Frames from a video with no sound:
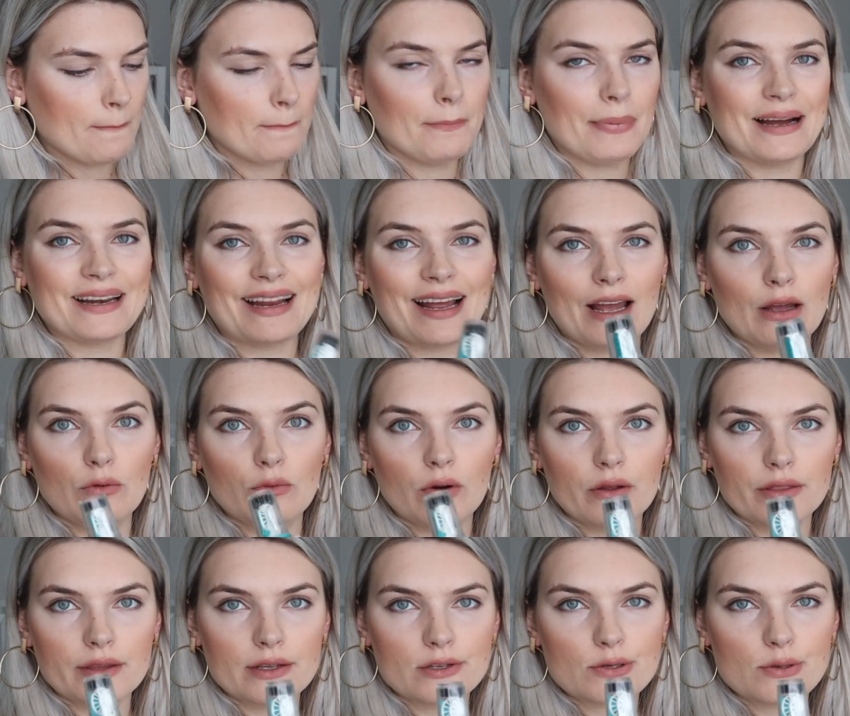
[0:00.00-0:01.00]
but I
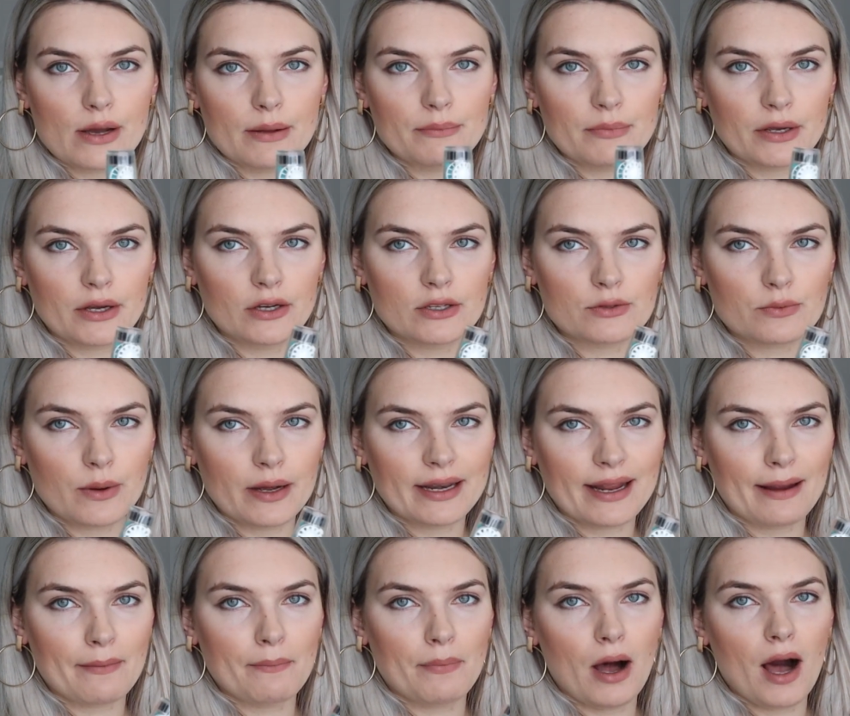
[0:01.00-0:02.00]
want this one because when
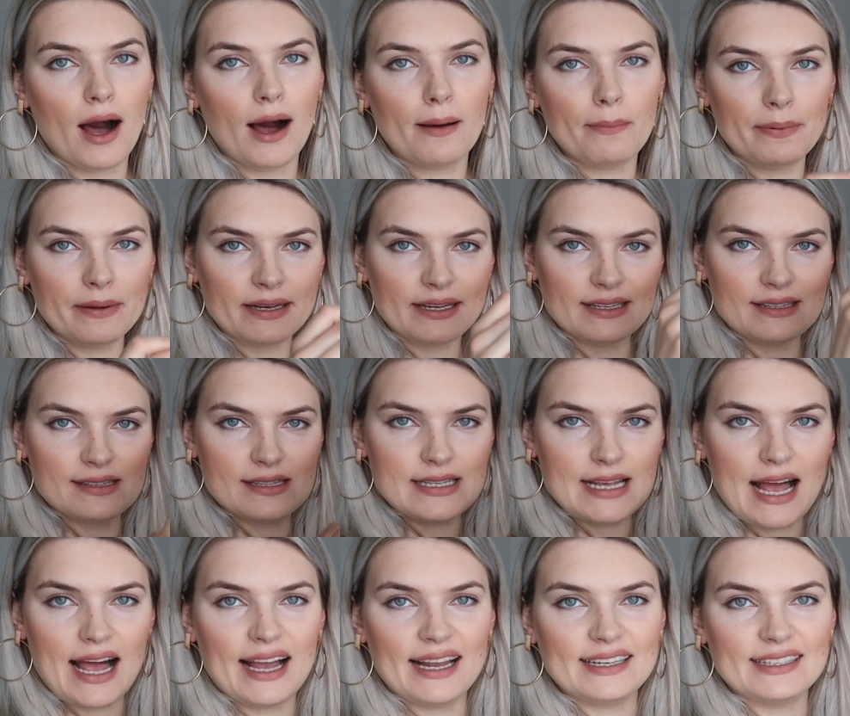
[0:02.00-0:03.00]
I pop it
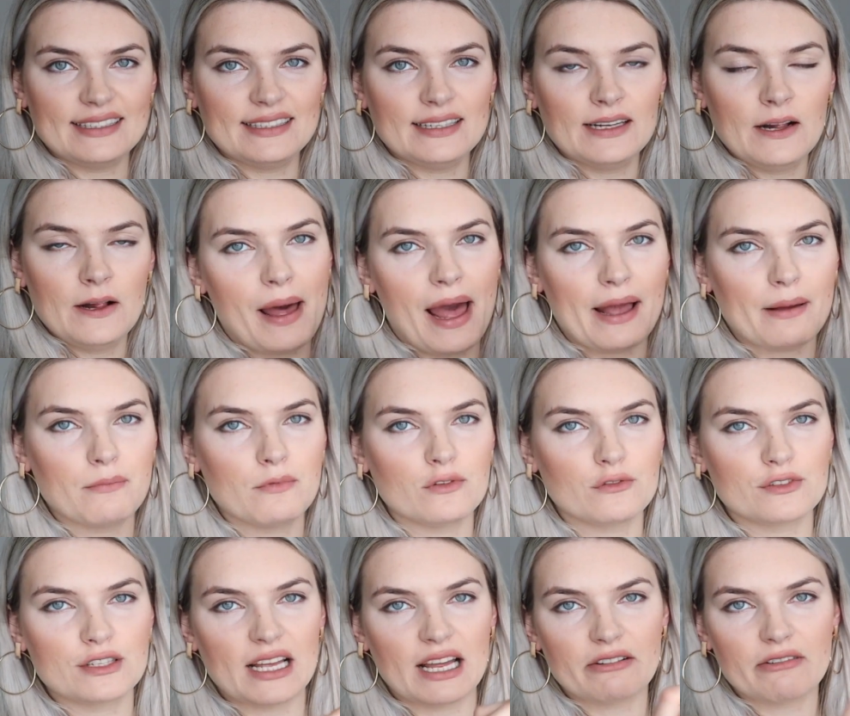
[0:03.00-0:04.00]
inside, the bag
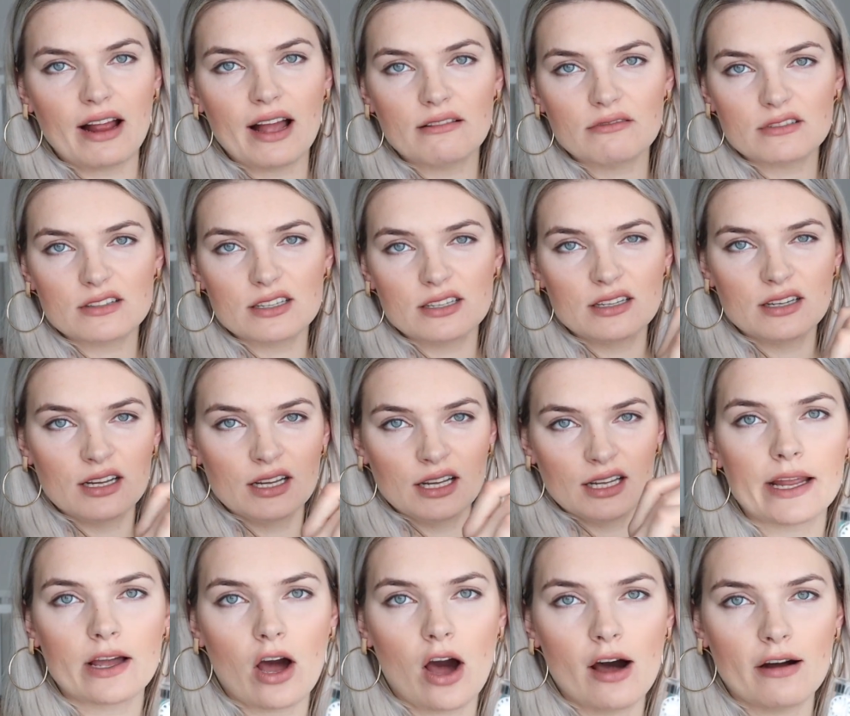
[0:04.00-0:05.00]
moves around.
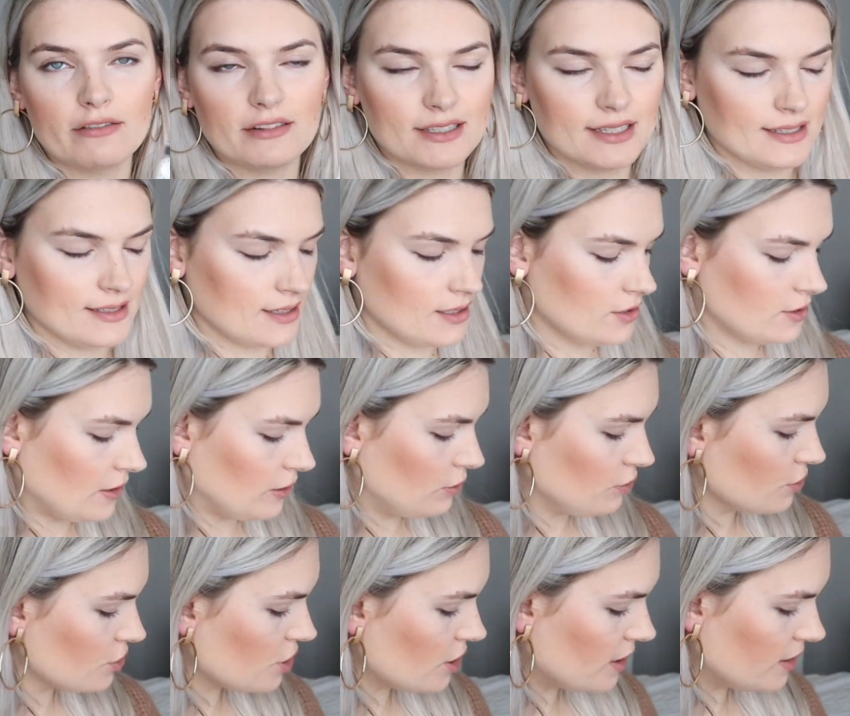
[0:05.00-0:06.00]
It's covered in the
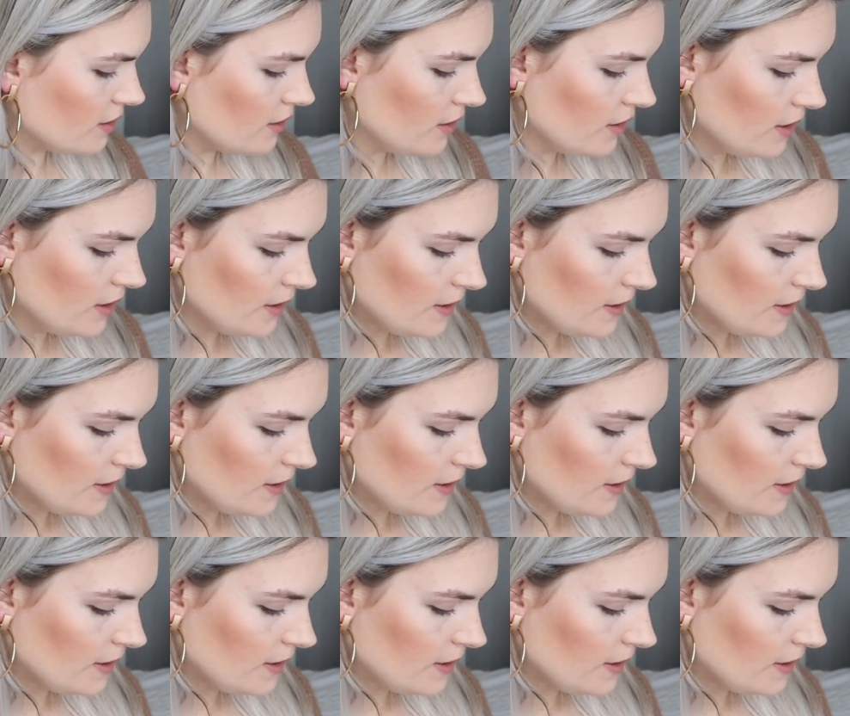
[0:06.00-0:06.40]
solution.